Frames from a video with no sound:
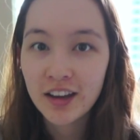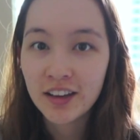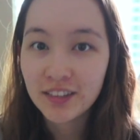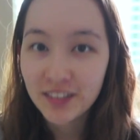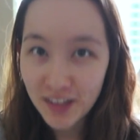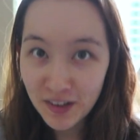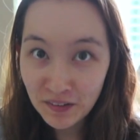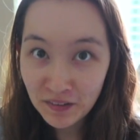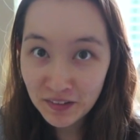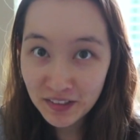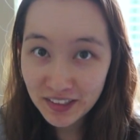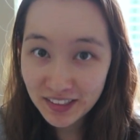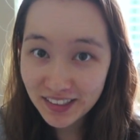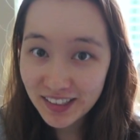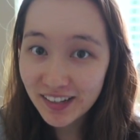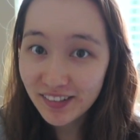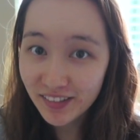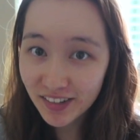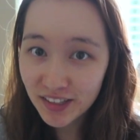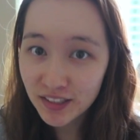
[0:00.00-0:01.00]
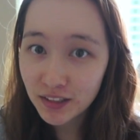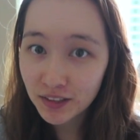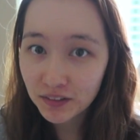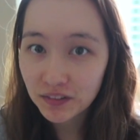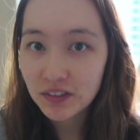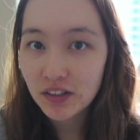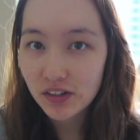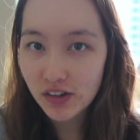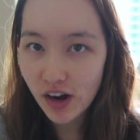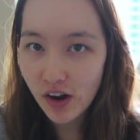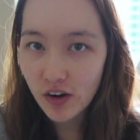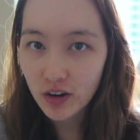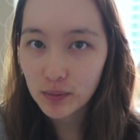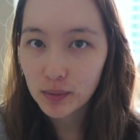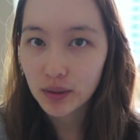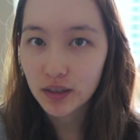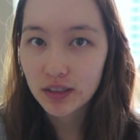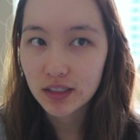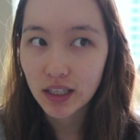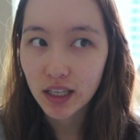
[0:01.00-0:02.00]
Definitely rinse off in the shower
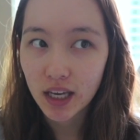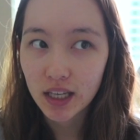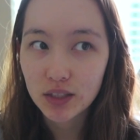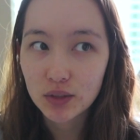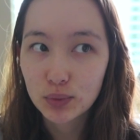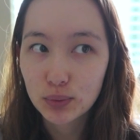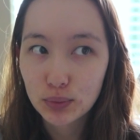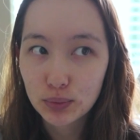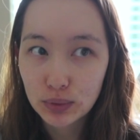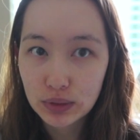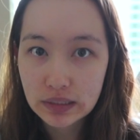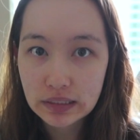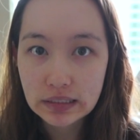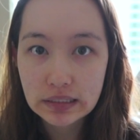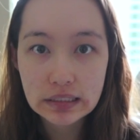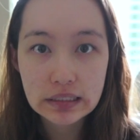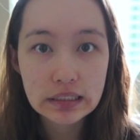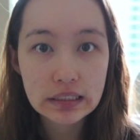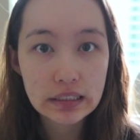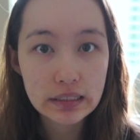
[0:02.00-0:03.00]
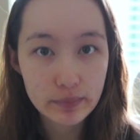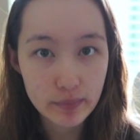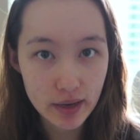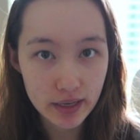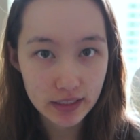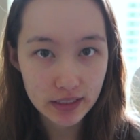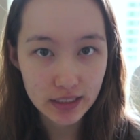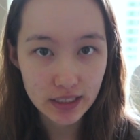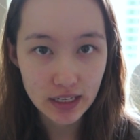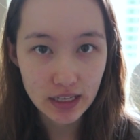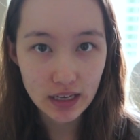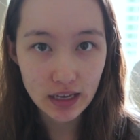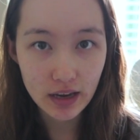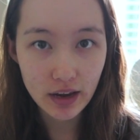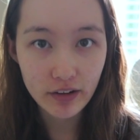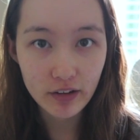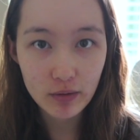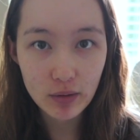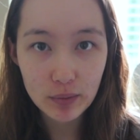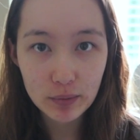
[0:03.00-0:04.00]
because it gets really messy.
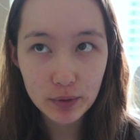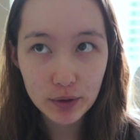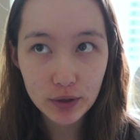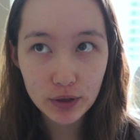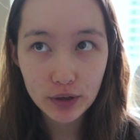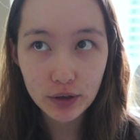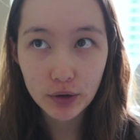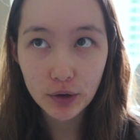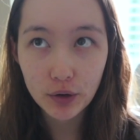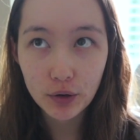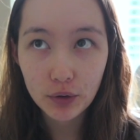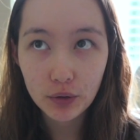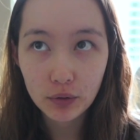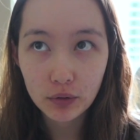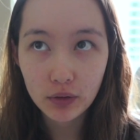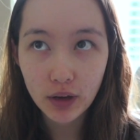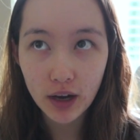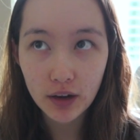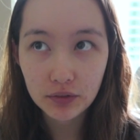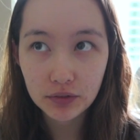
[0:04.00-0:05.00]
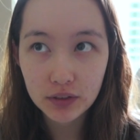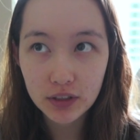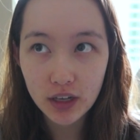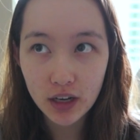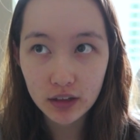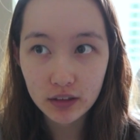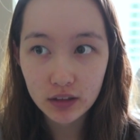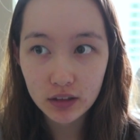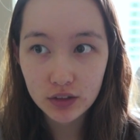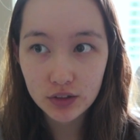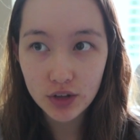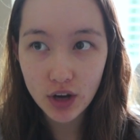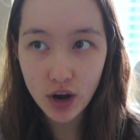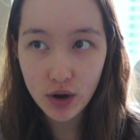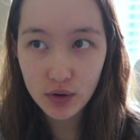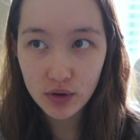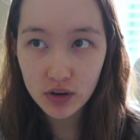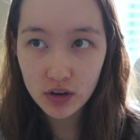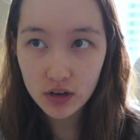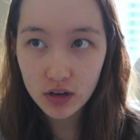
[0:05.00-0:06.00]
I remember after the end of the
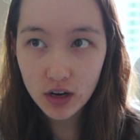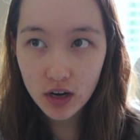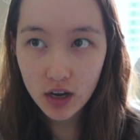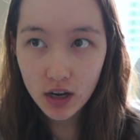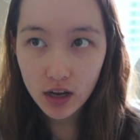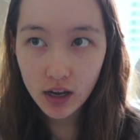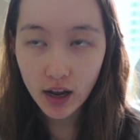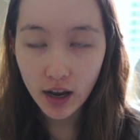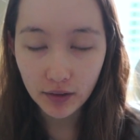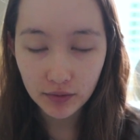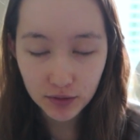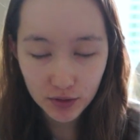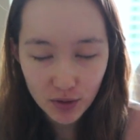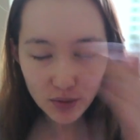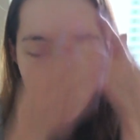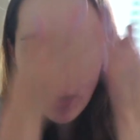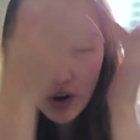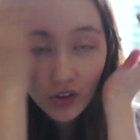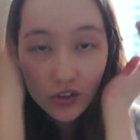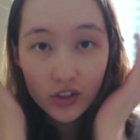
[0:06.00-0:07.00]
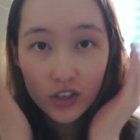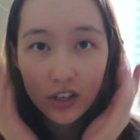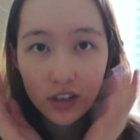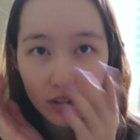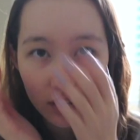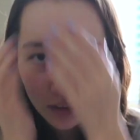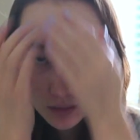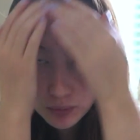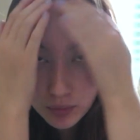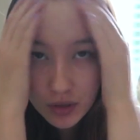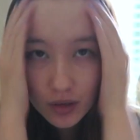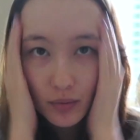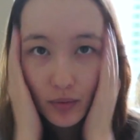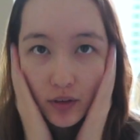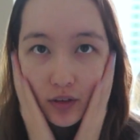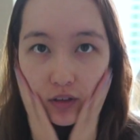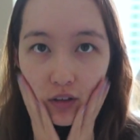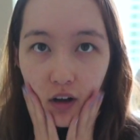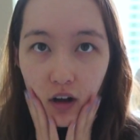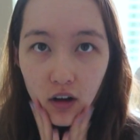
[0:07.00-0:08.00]
shower, after washing like pretty
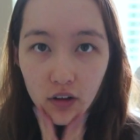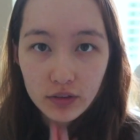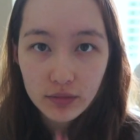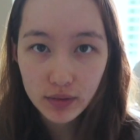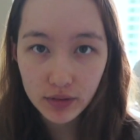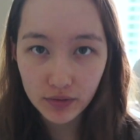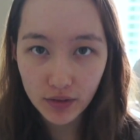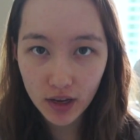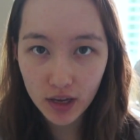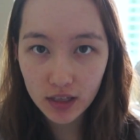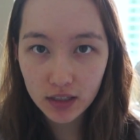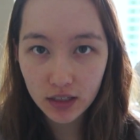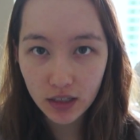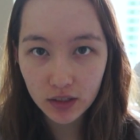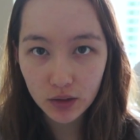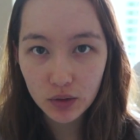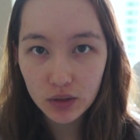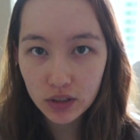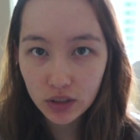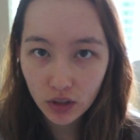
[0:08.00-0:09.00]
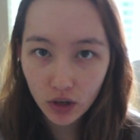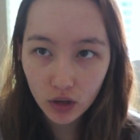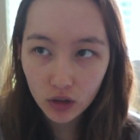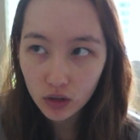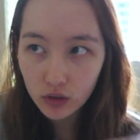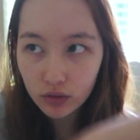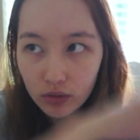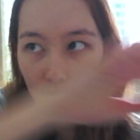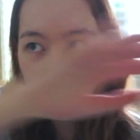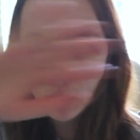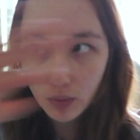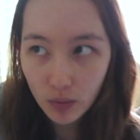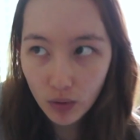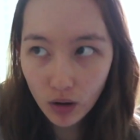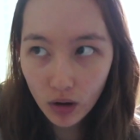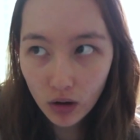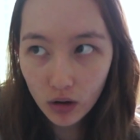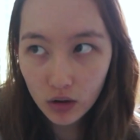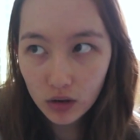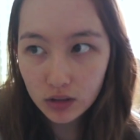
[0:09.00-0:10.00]
much off my face, I noticed it all over my
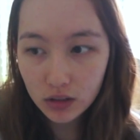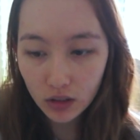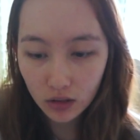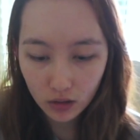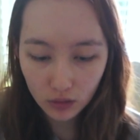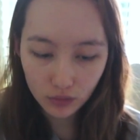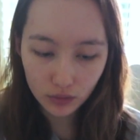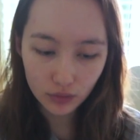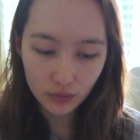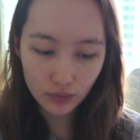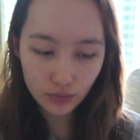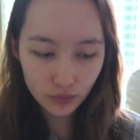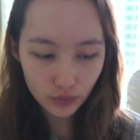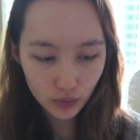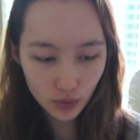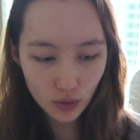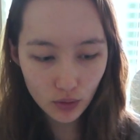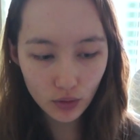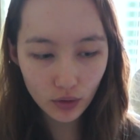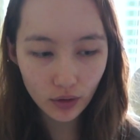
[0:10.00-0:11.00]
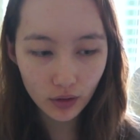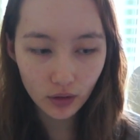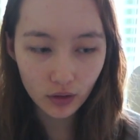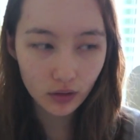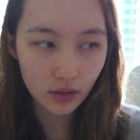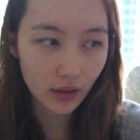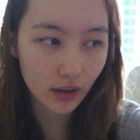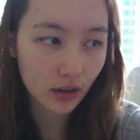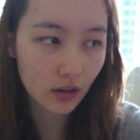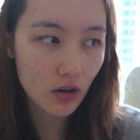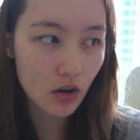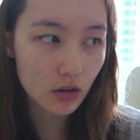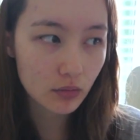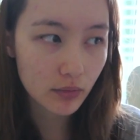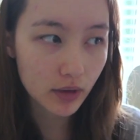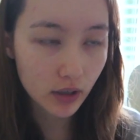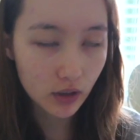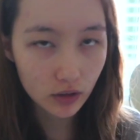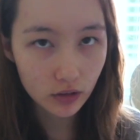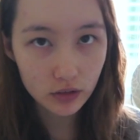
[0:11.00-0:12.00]
walls, all over the floor, and like on
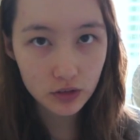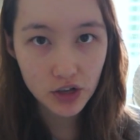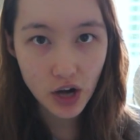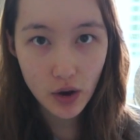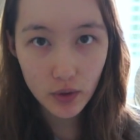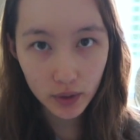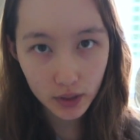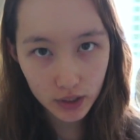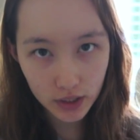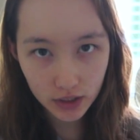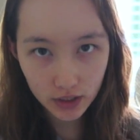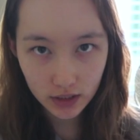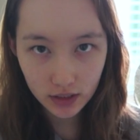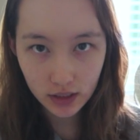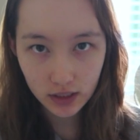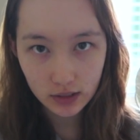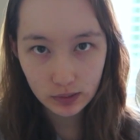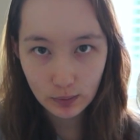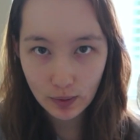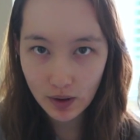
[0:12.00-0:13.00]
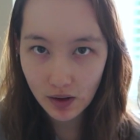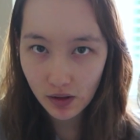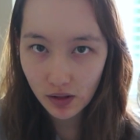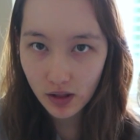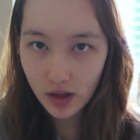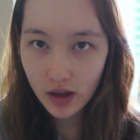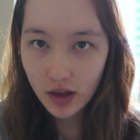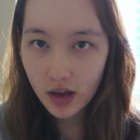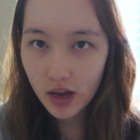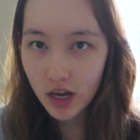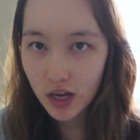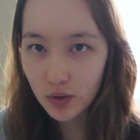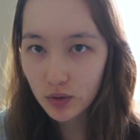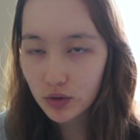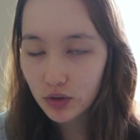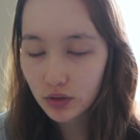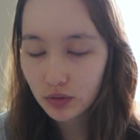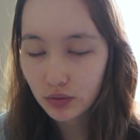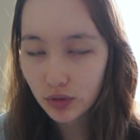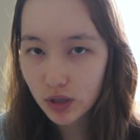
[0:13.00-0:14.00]
my shower curtains as well. It was
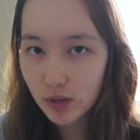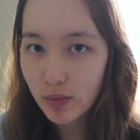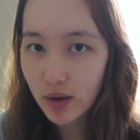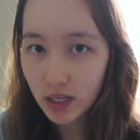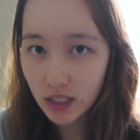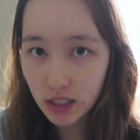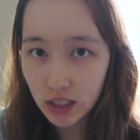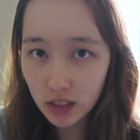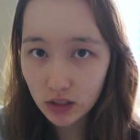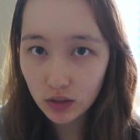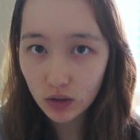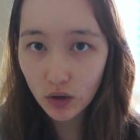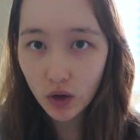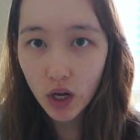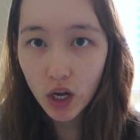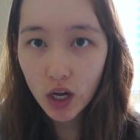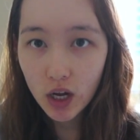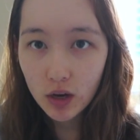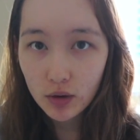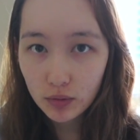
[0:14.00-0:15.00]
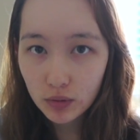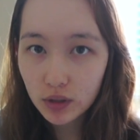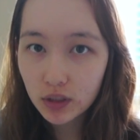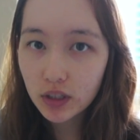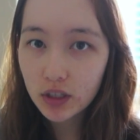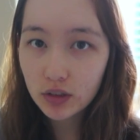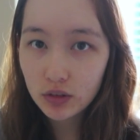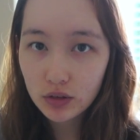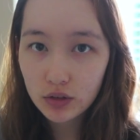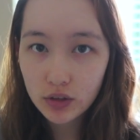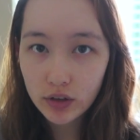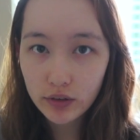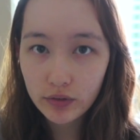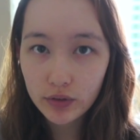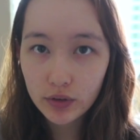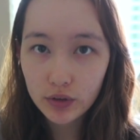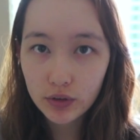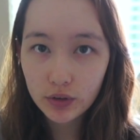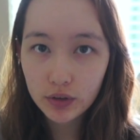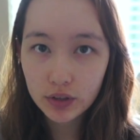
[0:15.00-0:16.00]
just really messy, so really do give
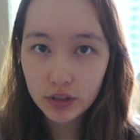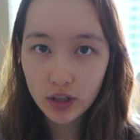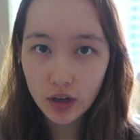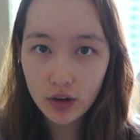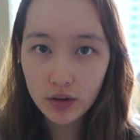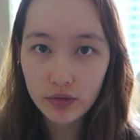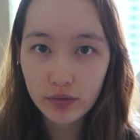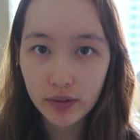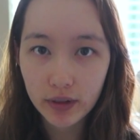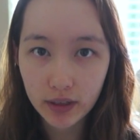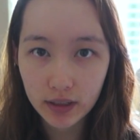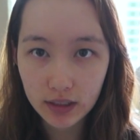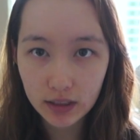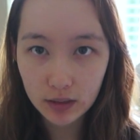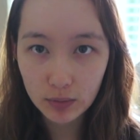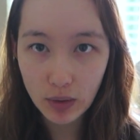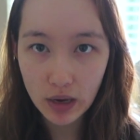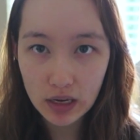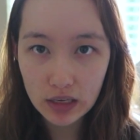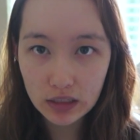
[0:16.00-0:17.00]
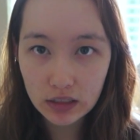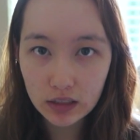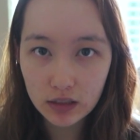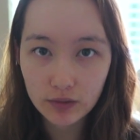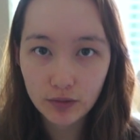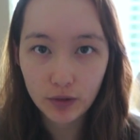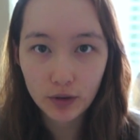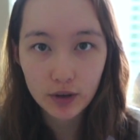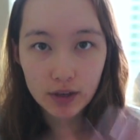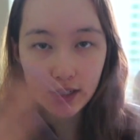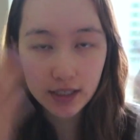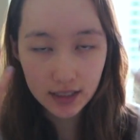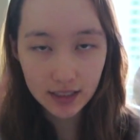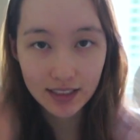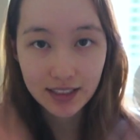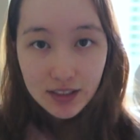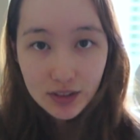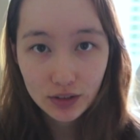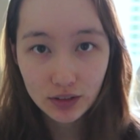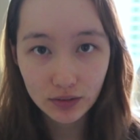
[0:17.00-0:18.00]
yourself like space for it
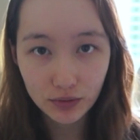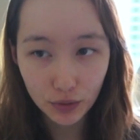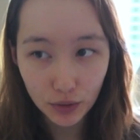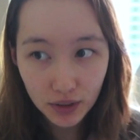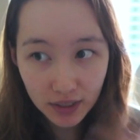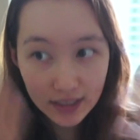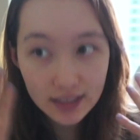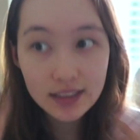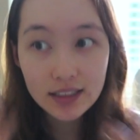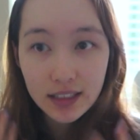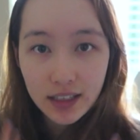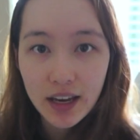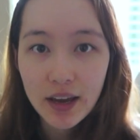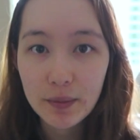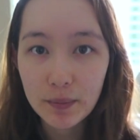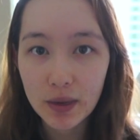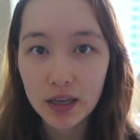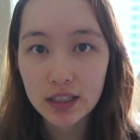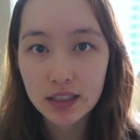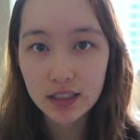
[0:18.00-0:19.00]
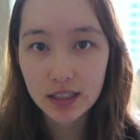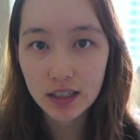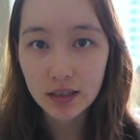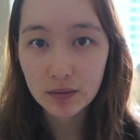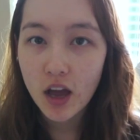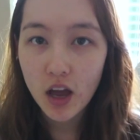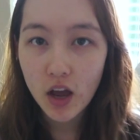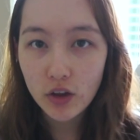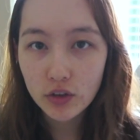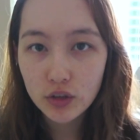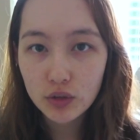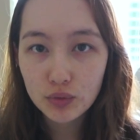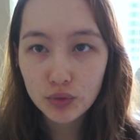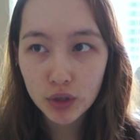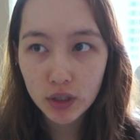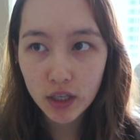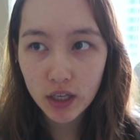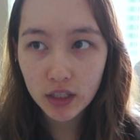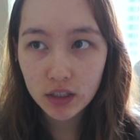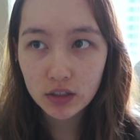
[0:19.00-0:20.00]
to get messy. I also
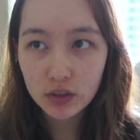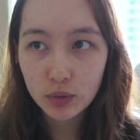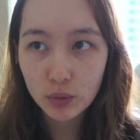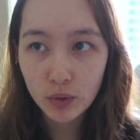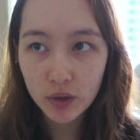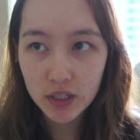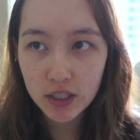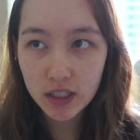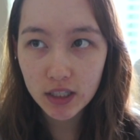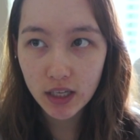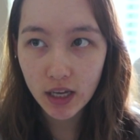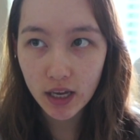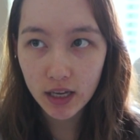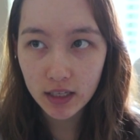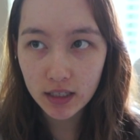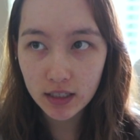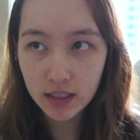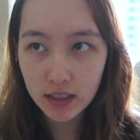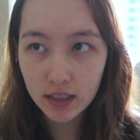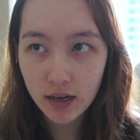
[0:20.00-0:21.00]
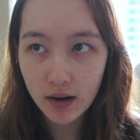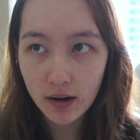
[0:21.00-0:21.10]
realized towards the end,